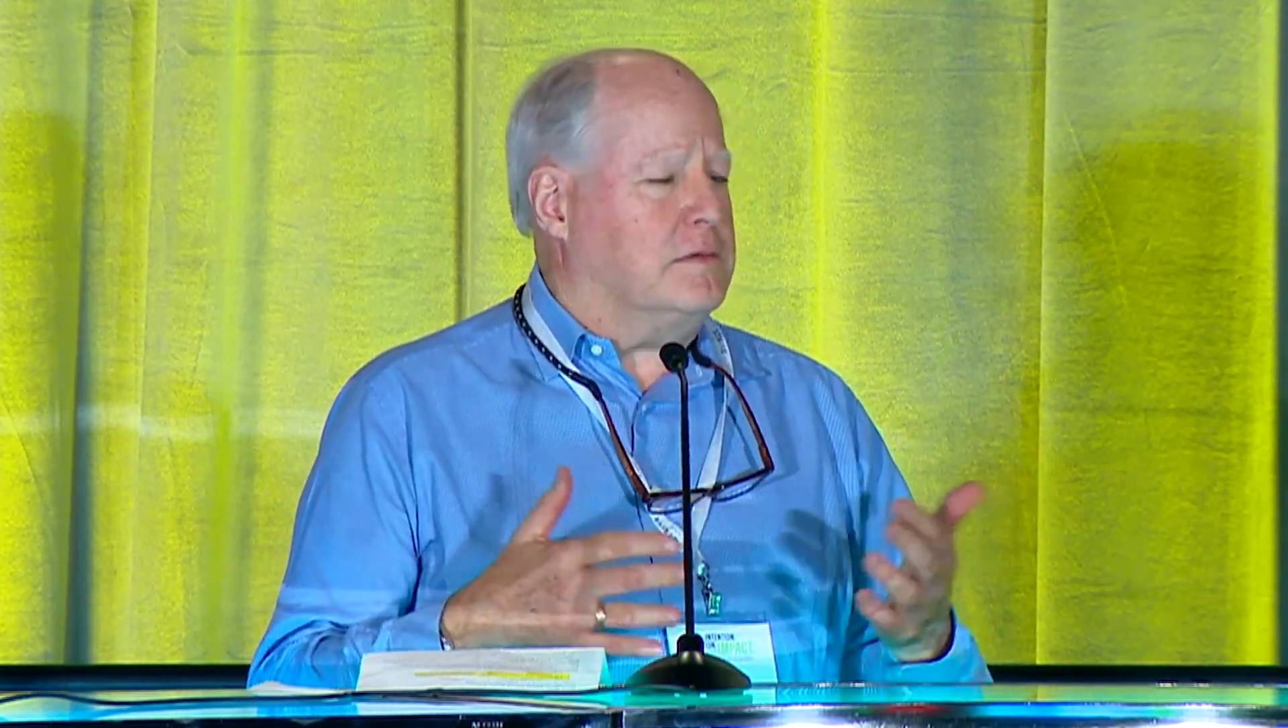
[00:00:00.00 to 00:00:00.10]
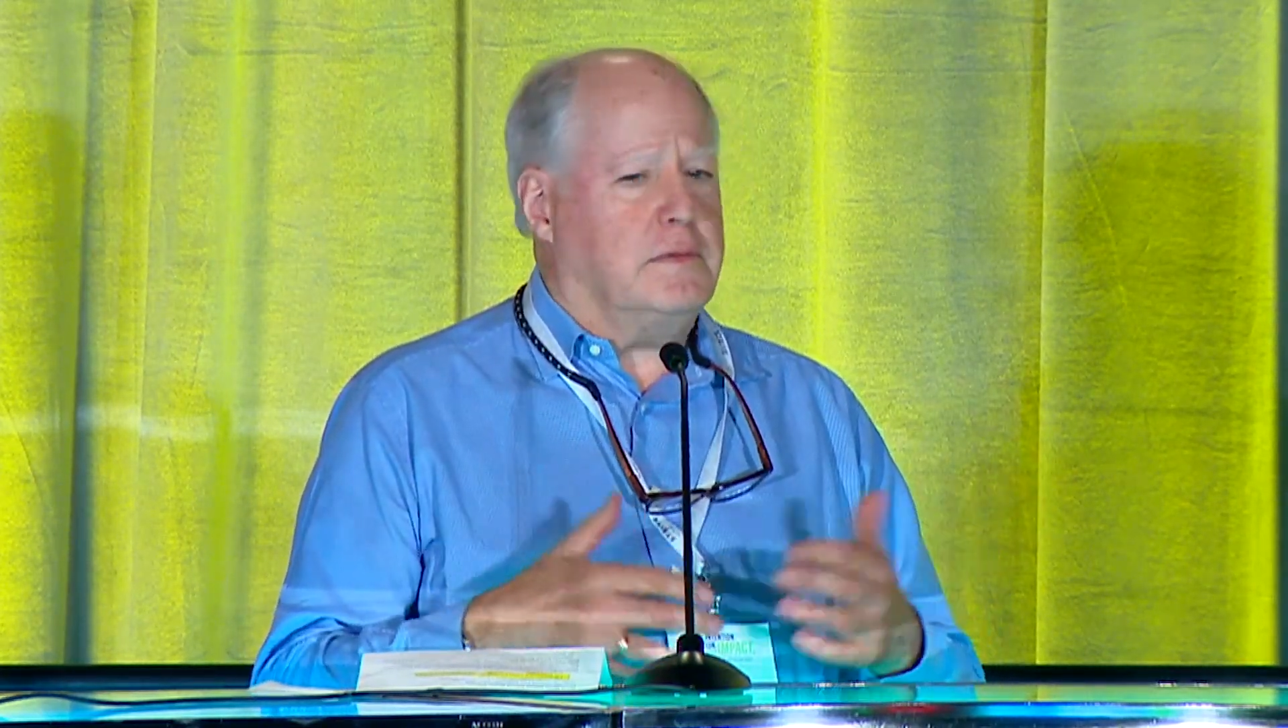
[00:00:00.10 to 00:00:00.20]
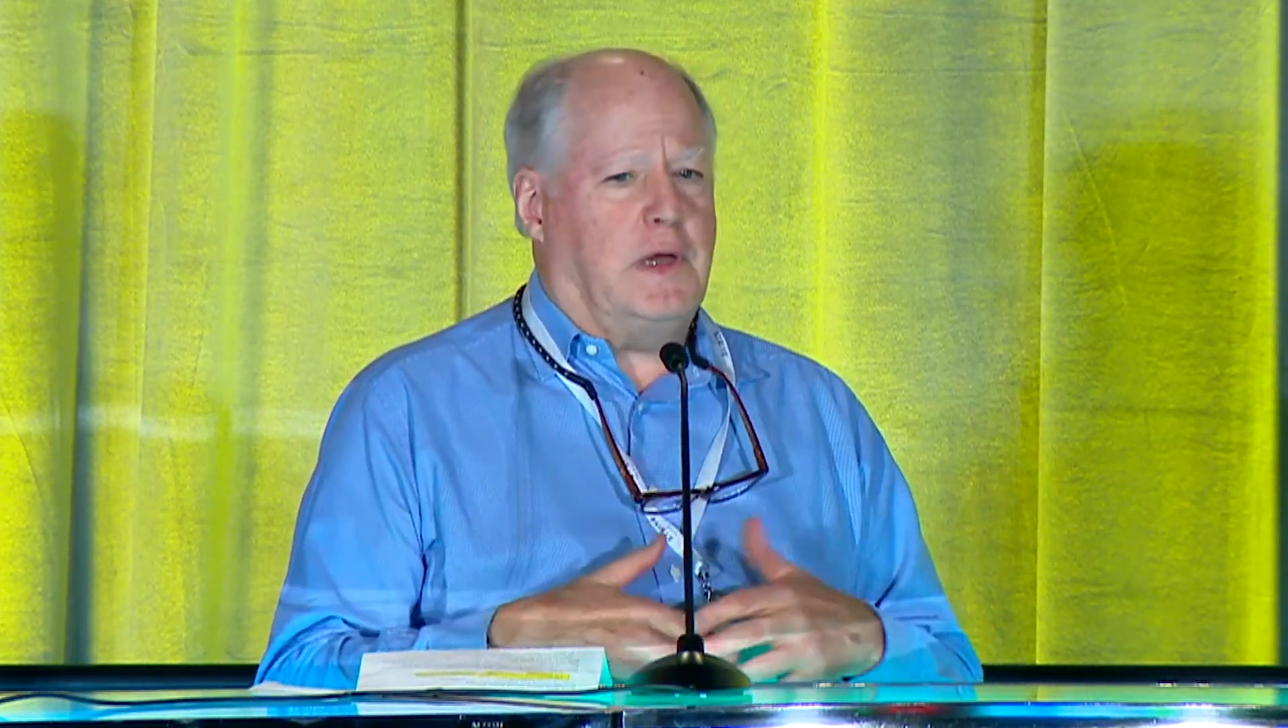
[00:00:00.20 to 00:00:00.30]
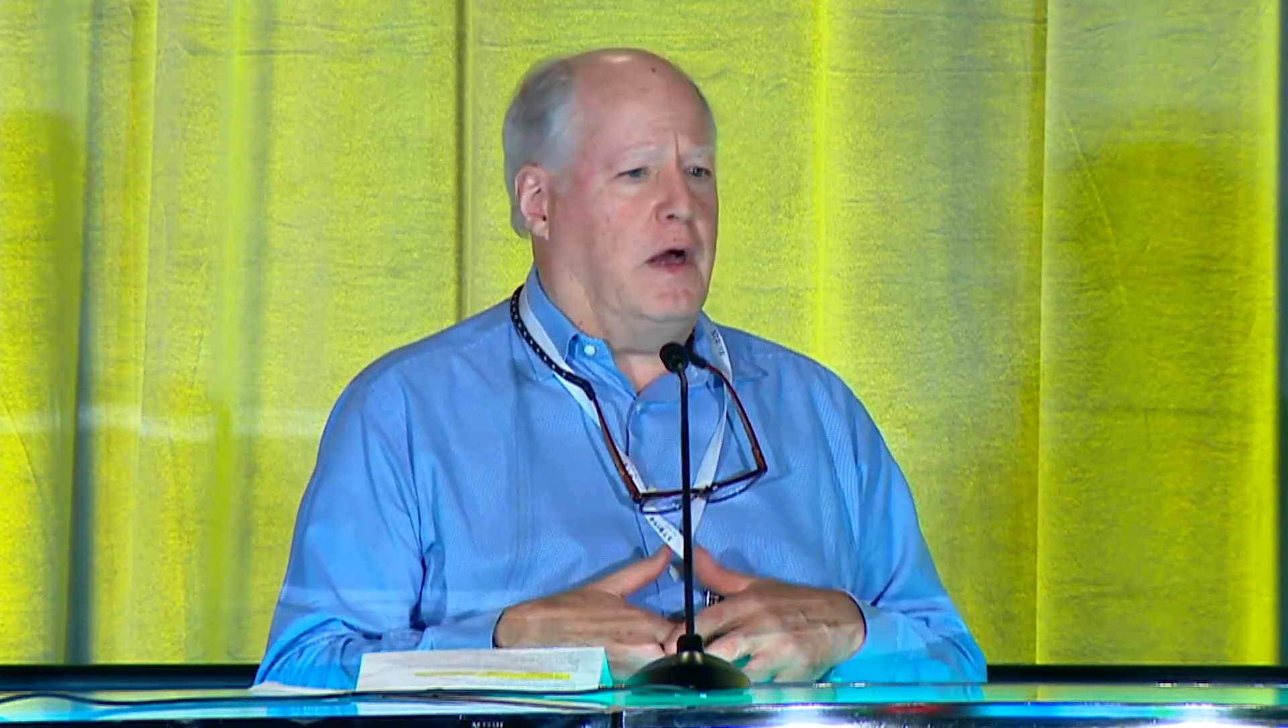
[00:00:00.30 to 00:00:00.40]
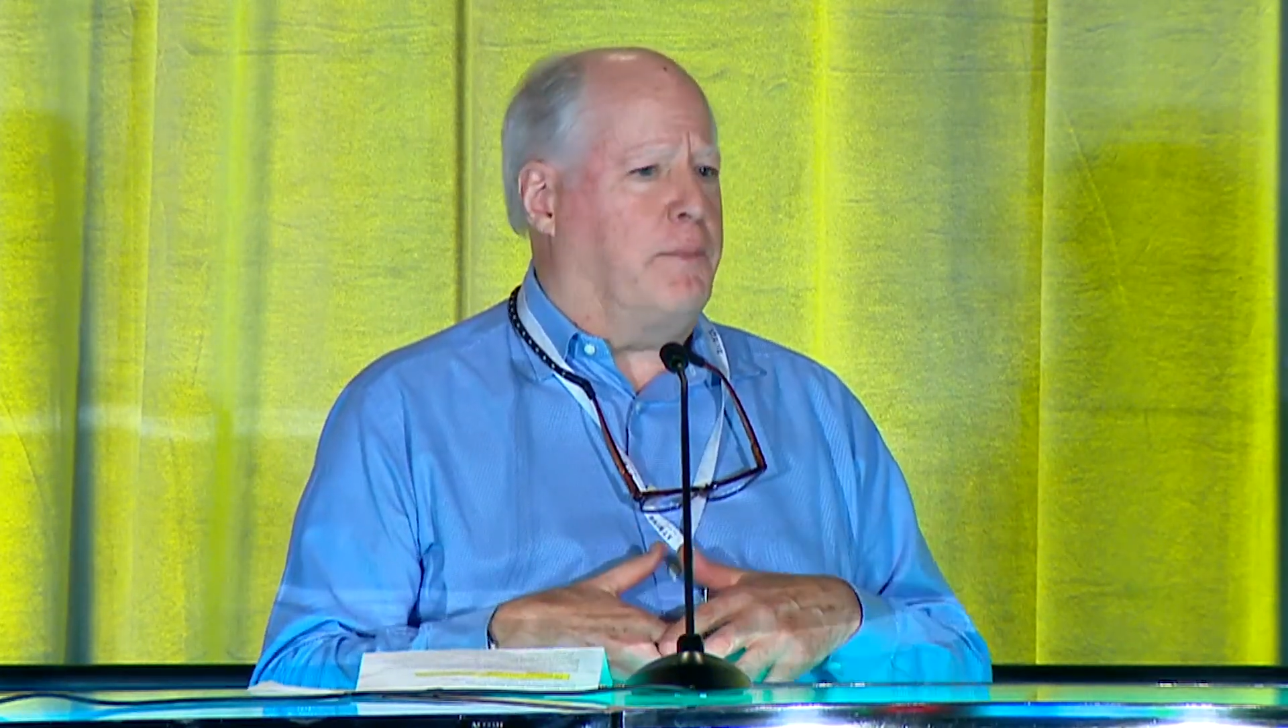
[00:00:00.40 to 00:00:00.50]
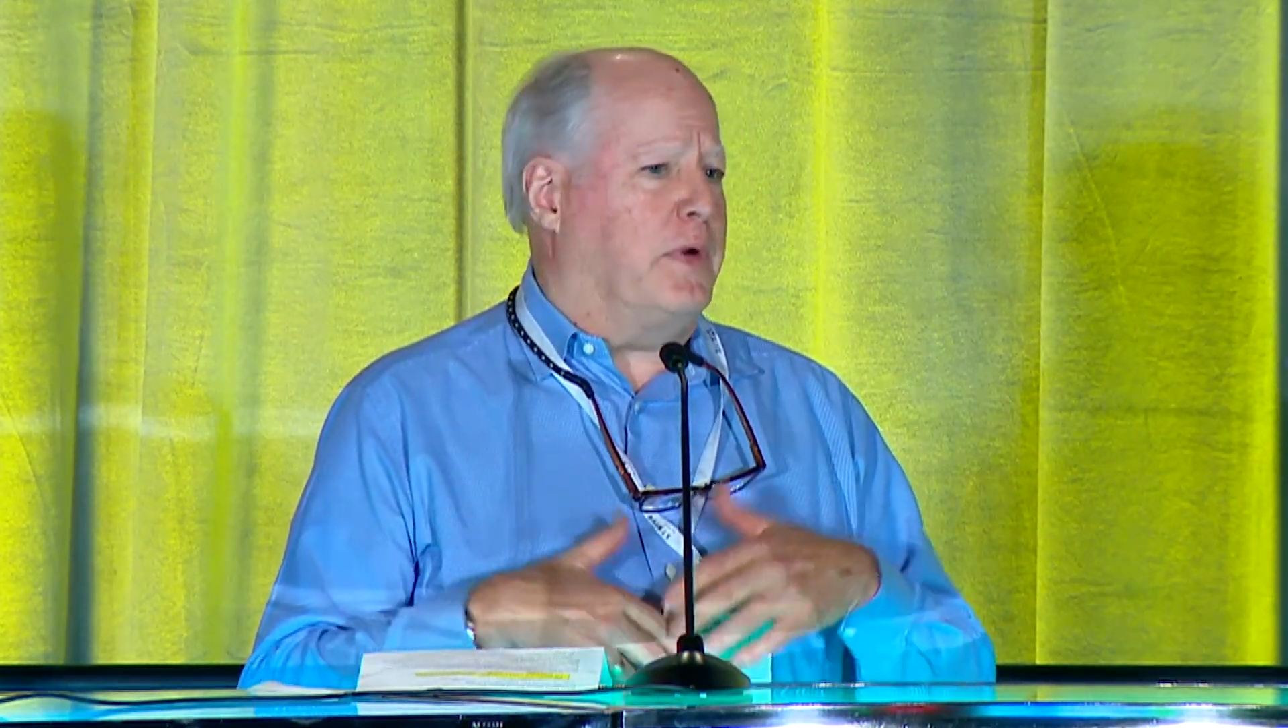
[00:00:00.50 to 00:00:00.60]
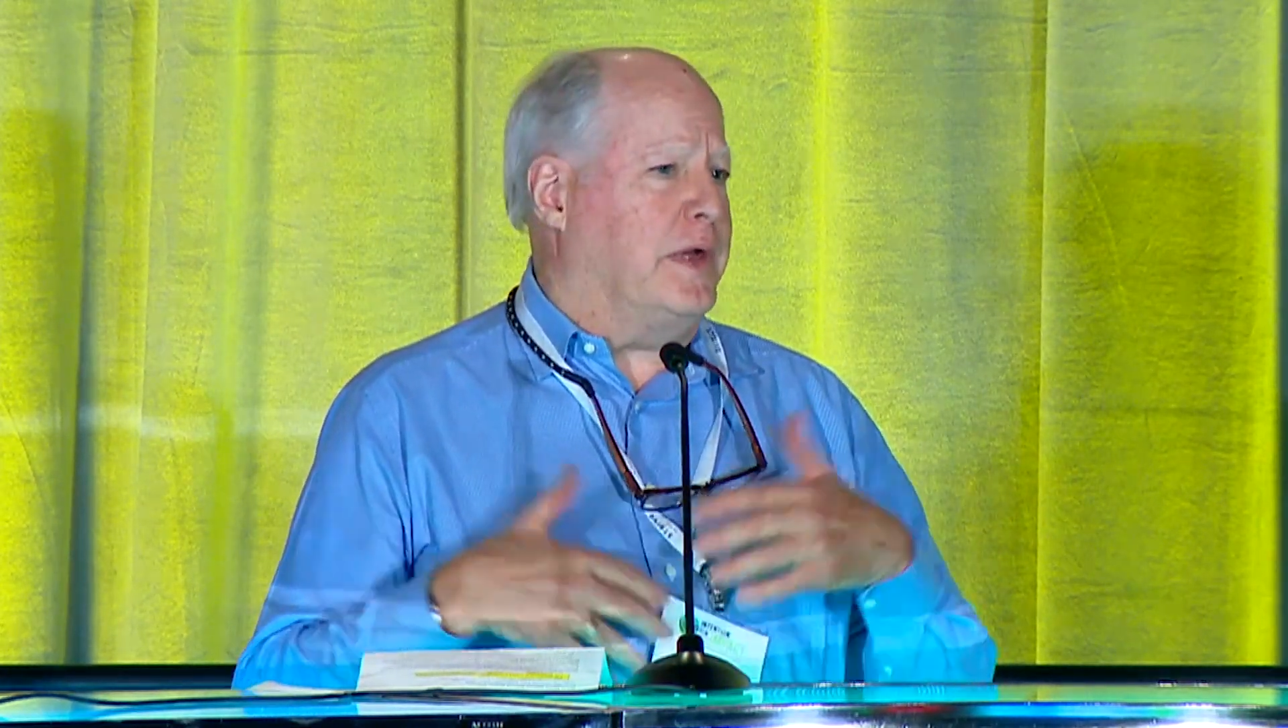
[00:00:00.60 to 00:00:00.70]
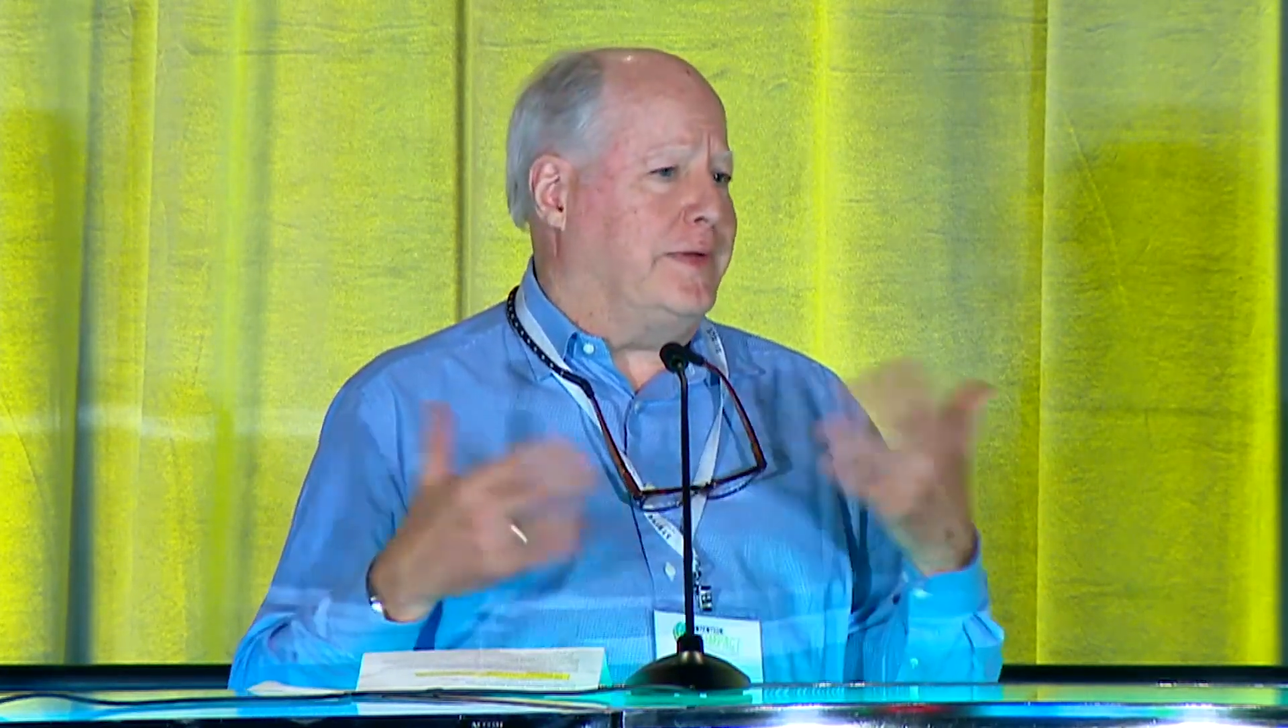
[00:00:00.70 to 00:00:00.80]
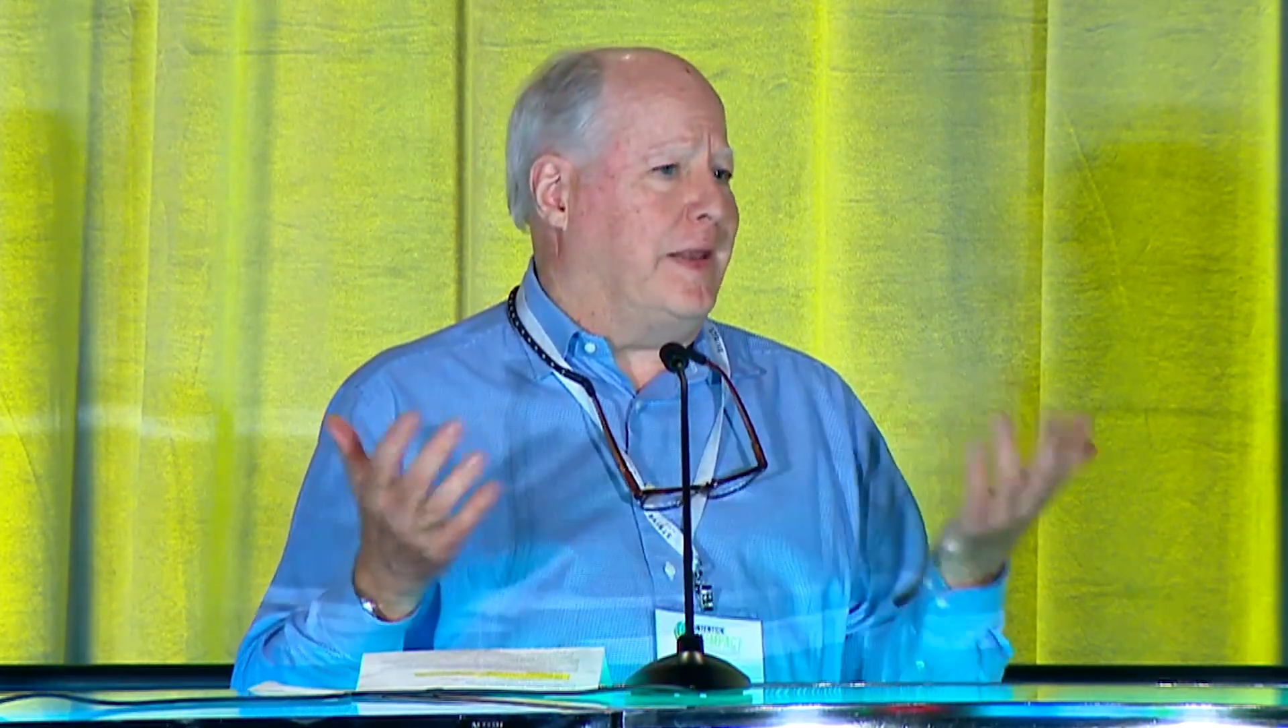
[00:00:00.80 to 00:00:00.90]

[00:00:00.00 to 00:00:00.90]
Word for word: You know, we operate